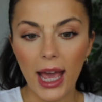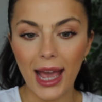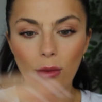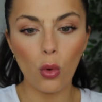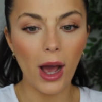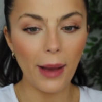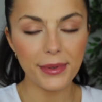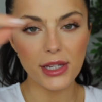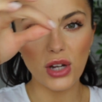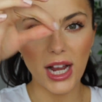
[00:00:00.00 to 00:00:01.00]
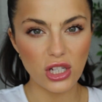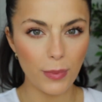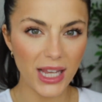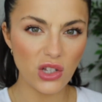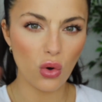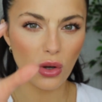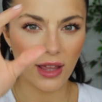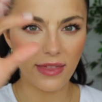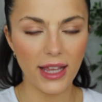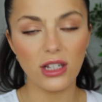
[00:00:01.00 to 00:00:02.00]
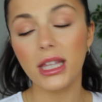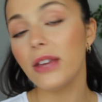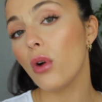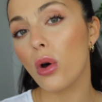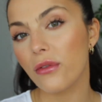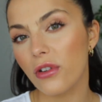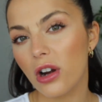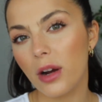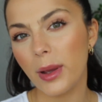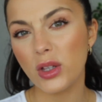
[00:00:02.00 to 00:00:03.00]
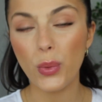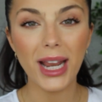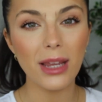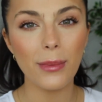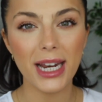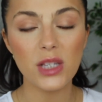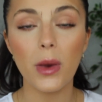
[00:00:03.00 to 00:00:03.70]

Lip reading: and what happens is you actually paint it on and then you leave it on for about 20 minutes,